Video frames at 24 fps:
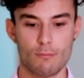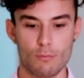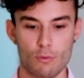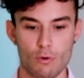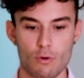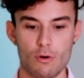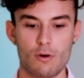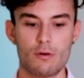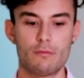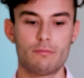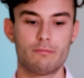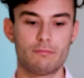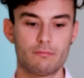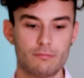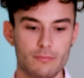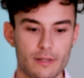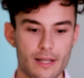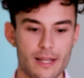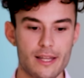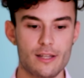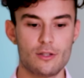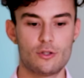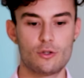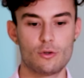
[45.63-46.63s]
more
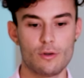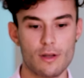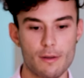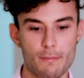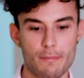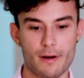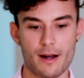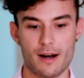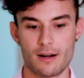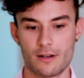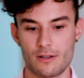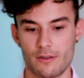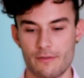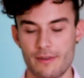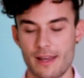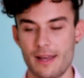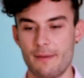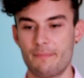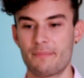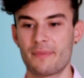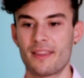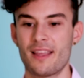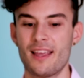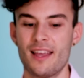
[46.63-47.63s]
into a part of
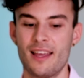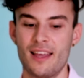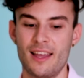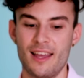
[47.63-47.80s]
it,